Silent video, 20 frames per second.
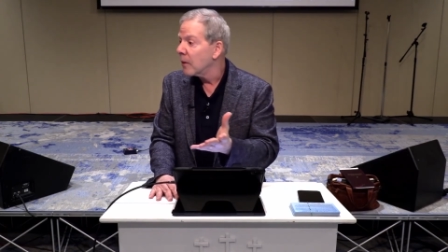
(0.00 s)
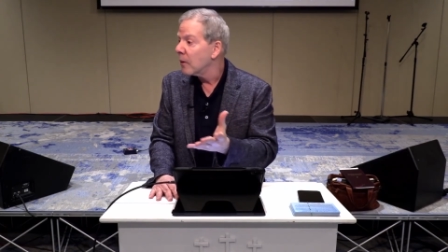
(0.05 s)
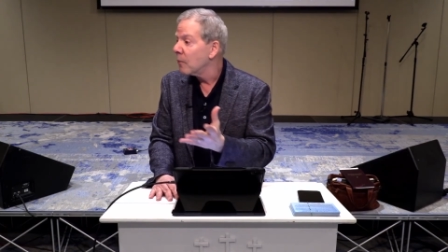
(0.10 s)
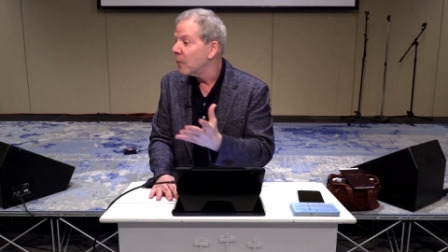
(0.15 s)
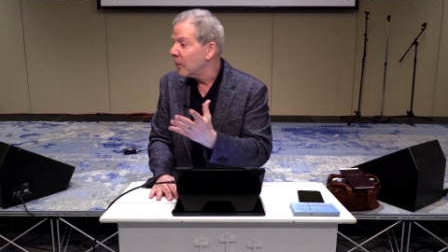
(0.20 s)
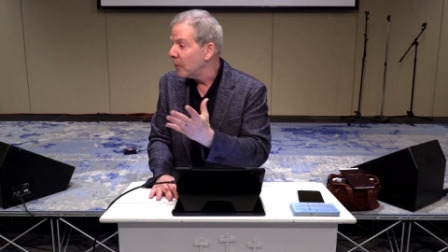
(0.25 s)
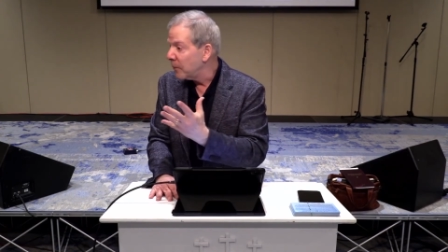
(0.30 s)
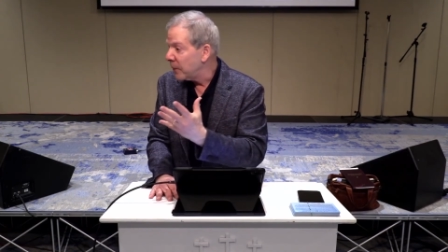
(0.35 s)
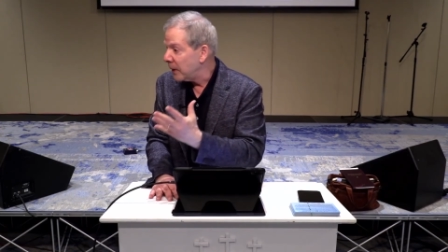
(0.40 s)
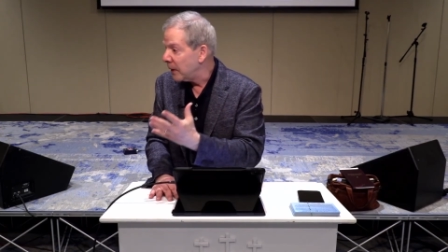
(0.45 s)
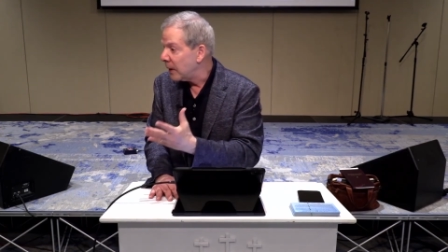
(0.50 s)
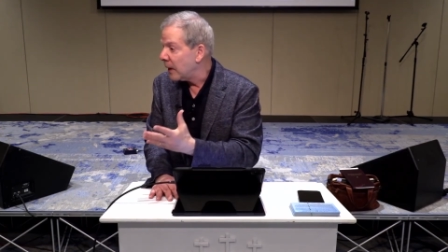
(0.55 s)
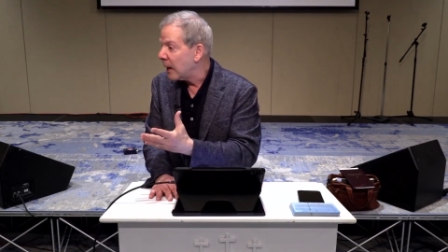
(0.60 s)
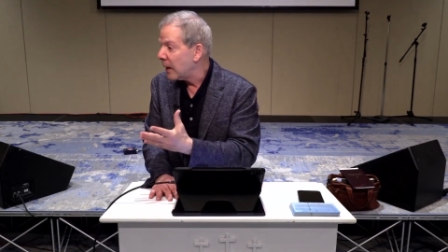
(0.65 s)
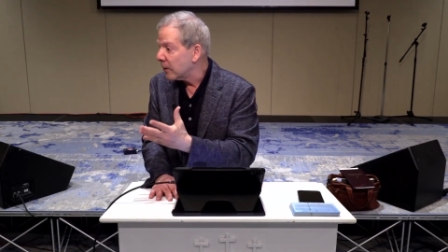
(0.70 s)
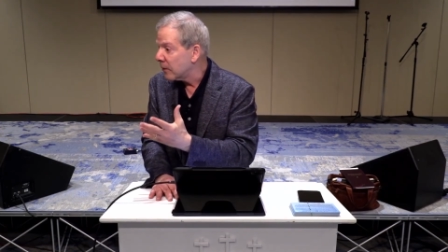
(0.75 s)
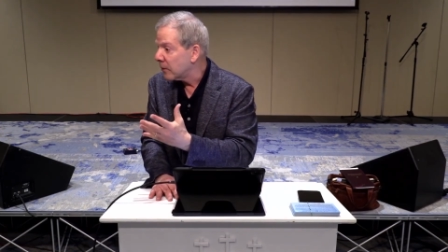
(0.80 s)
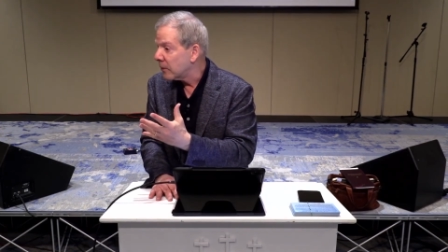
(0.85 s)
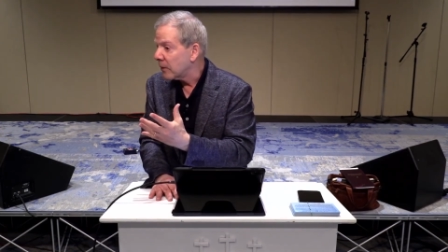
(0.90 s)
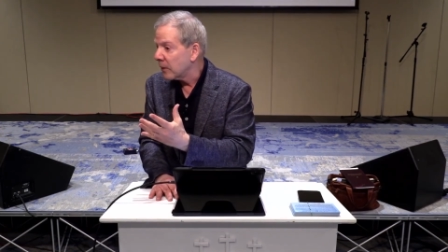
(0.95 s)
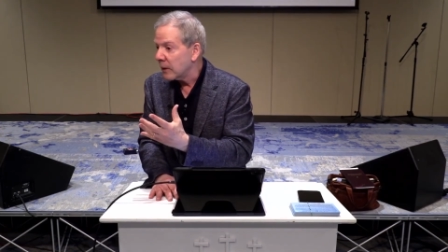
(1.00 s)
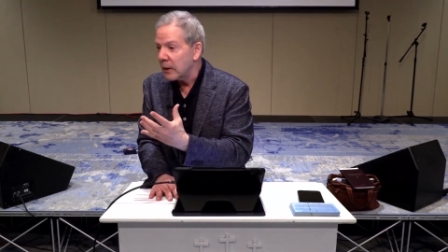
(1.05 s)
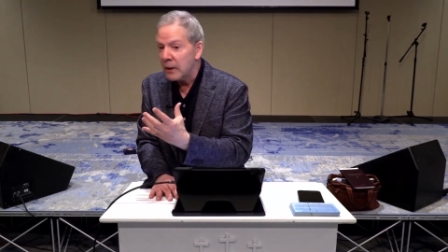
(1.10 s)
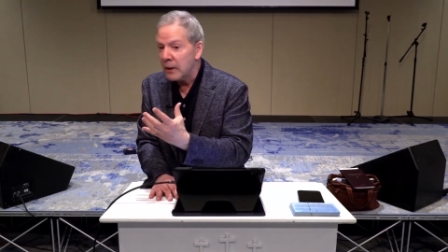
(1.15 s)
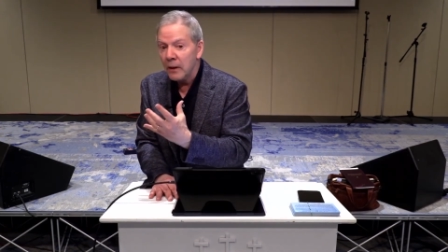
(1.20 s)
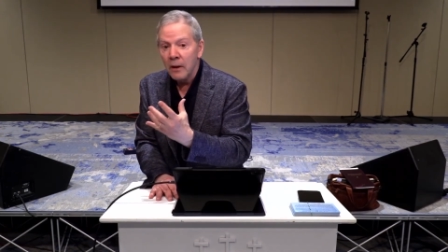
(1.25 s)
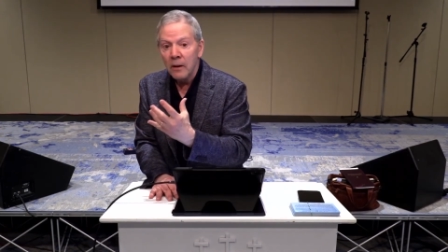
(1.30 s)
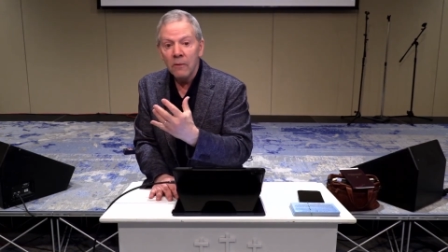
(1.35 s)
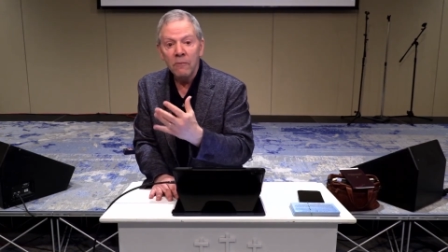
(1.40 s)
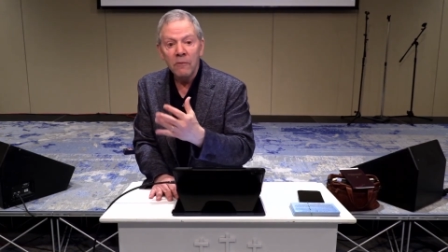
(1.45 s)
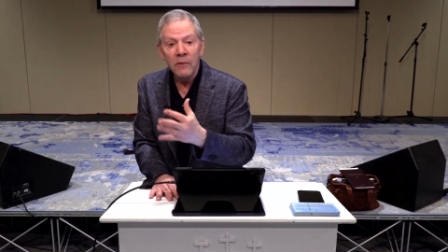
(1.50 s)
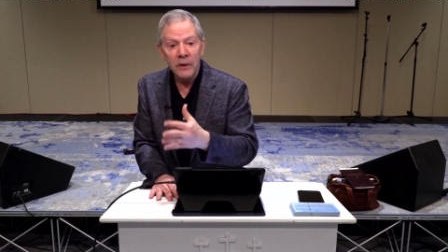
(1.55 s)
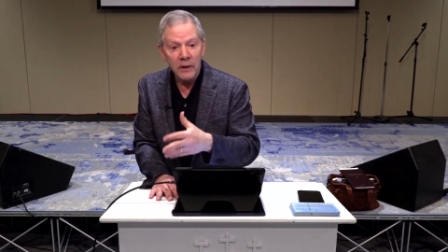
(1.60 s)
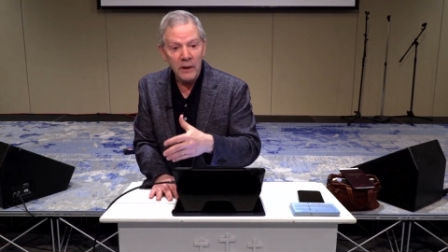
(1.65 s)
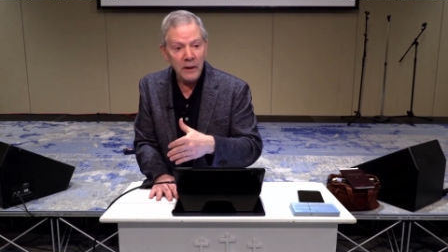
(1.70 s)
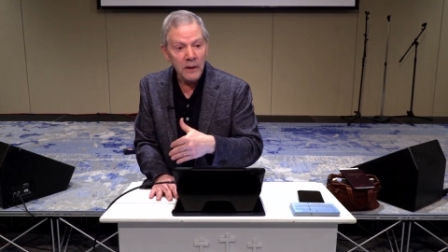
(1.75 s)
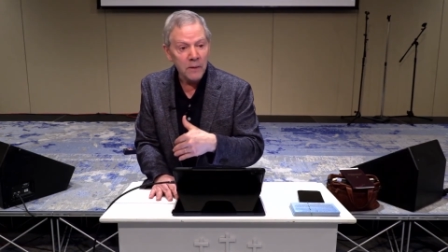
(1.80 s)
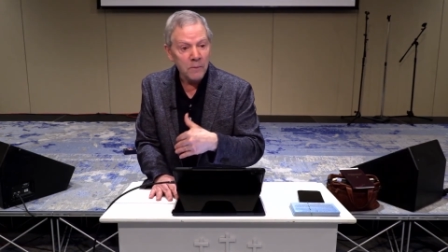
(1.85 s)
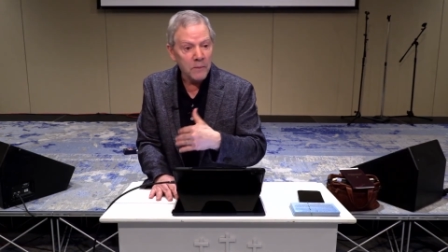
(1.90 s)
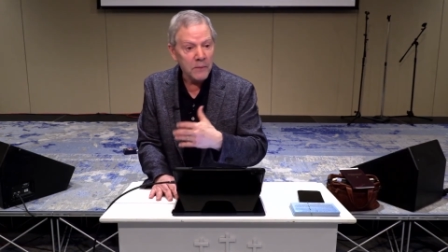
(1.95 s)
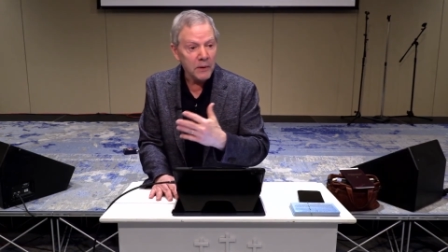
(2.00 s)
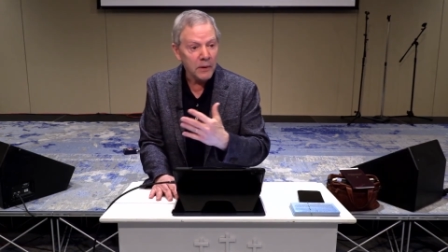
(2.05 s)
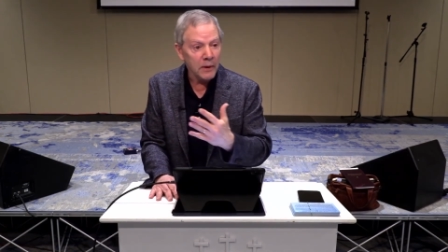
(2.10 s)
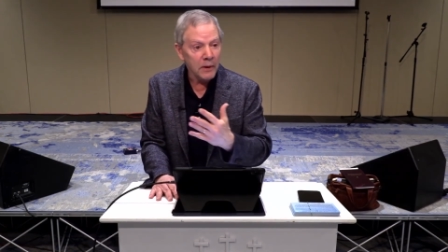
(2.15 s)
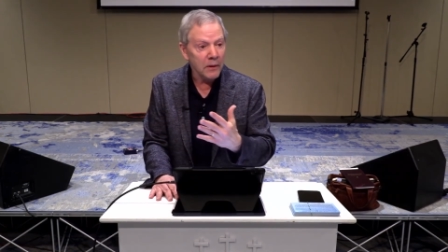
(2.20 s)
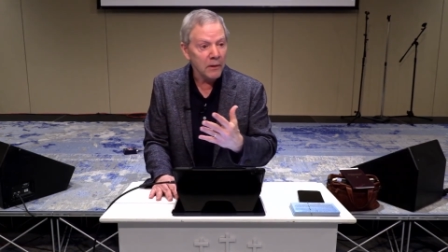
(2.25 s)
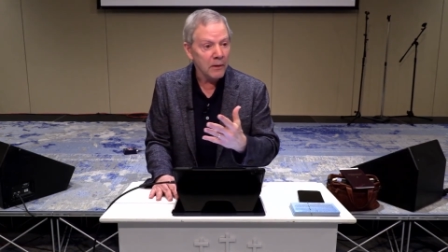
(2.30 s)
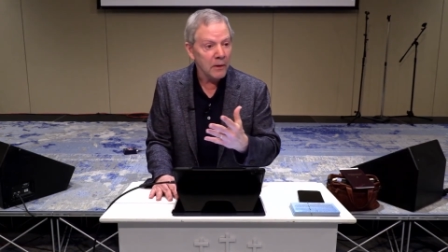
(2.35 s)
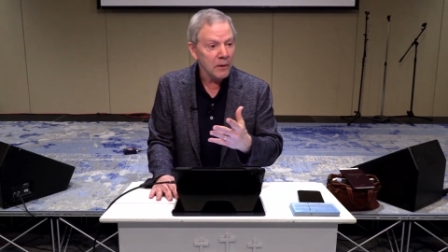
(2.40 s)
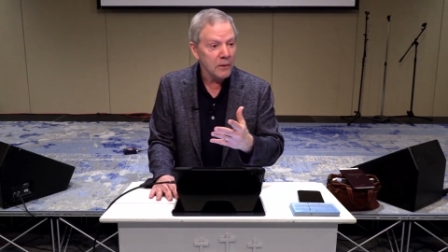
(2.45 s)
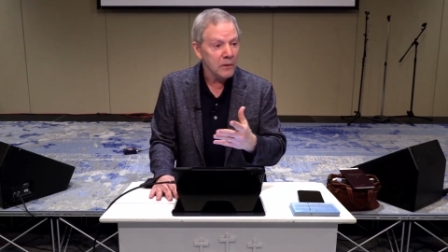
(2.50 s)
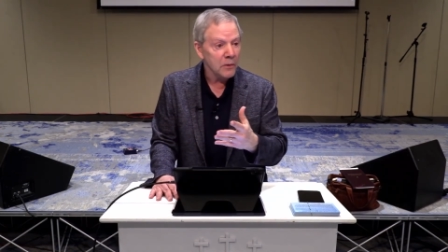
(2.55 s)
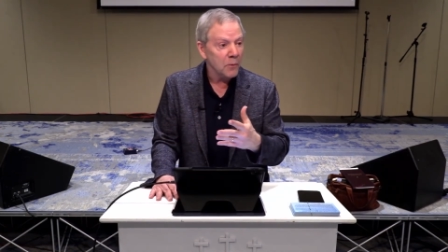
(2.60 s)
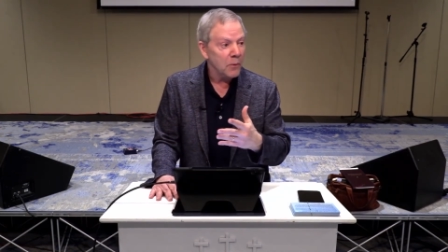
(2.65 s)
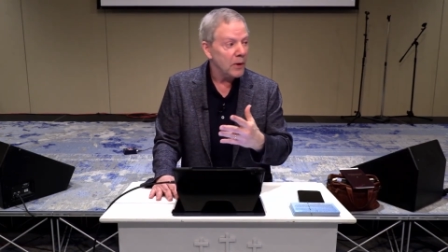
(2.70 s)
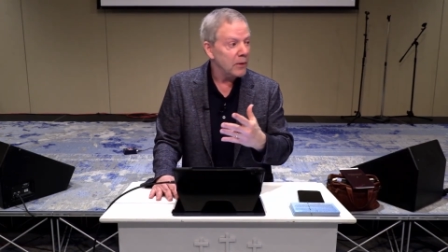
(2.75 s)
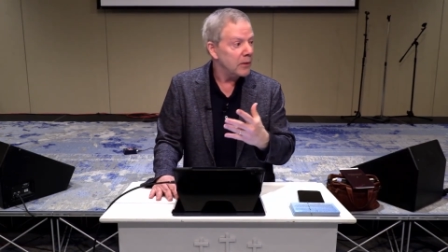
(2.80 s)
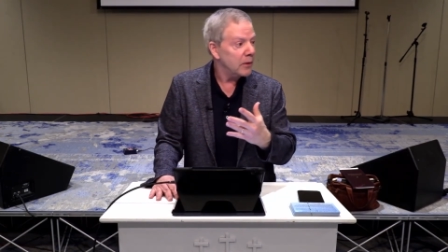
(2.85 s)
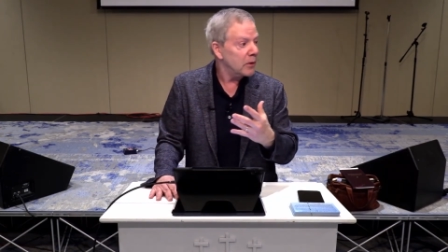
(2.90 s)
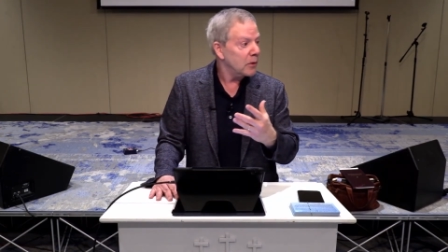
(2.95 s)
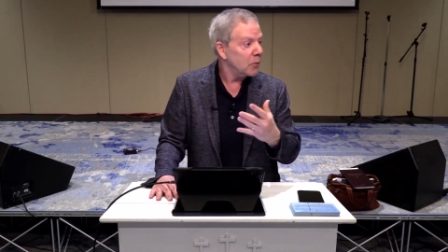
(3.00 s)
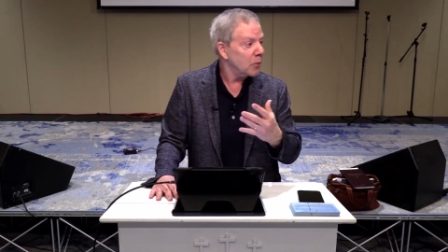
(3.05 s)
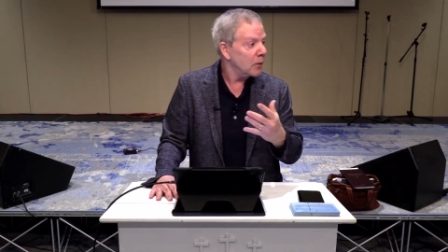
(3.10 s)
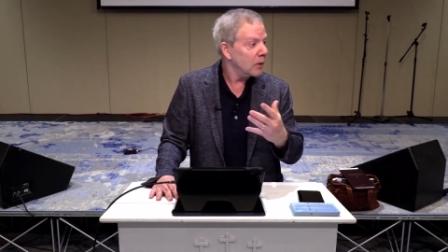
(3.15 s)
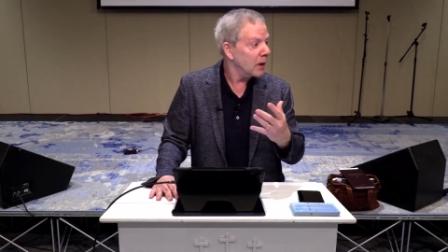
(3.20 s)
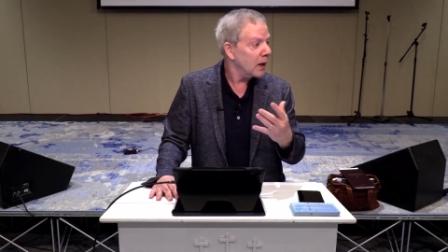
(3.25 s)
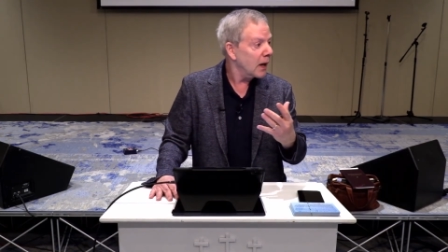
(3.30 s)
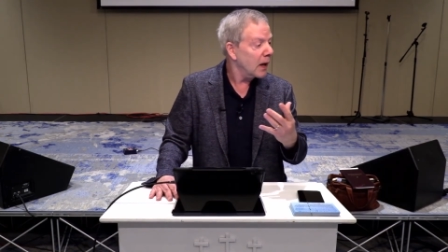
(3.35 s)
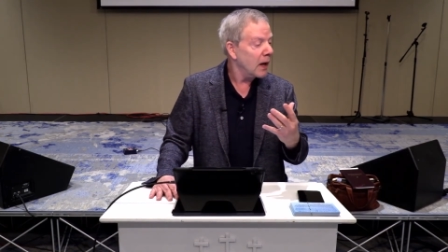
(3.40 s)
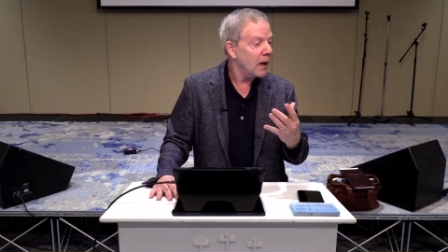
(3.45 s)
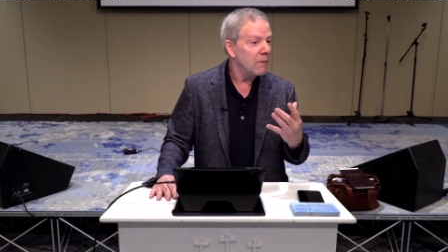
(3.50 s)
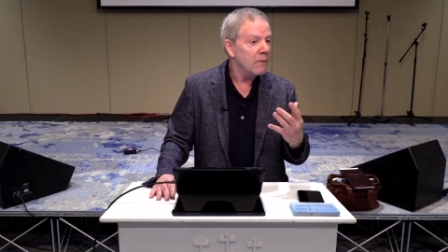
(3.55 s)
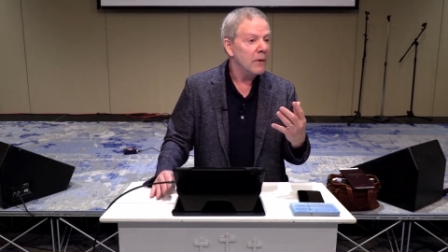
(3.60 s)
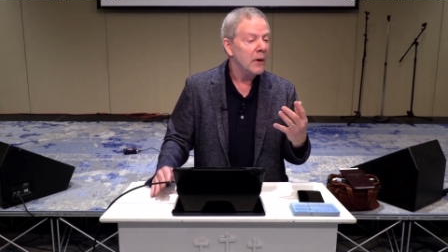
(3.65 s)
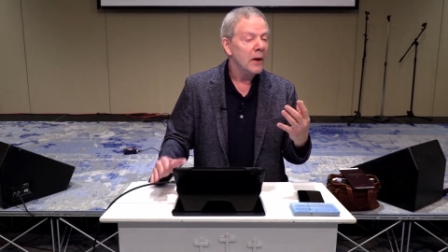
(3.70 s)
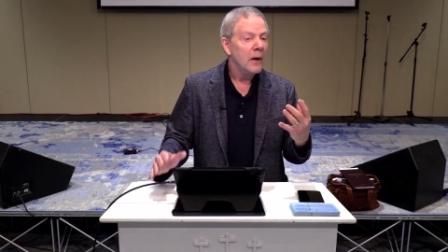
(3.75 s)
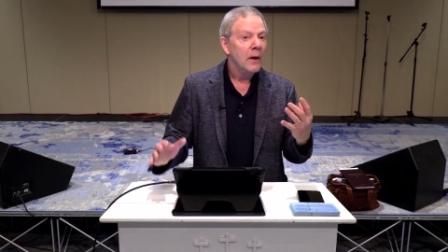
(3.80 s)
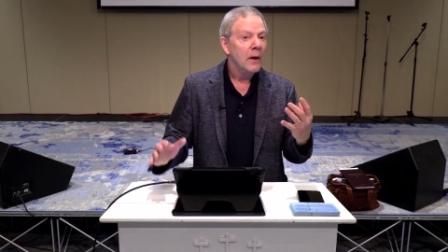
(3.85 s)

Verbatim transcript: will be actually redeemed in such a way that you will have